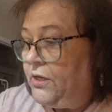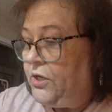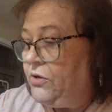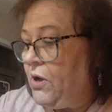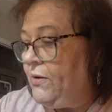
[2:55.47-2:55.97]

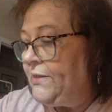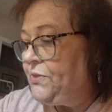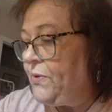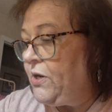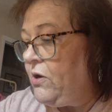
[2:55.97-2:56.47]
You
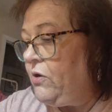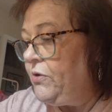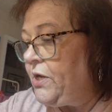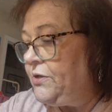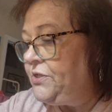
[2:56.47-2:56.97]
always want to
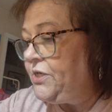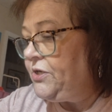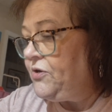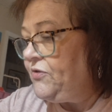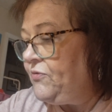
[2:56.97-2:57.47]
hold on to
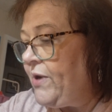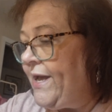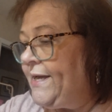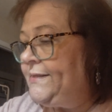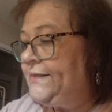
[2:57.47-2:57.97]
your
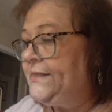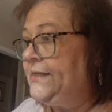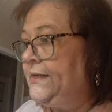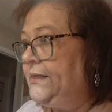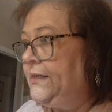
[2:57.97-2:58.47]
threads.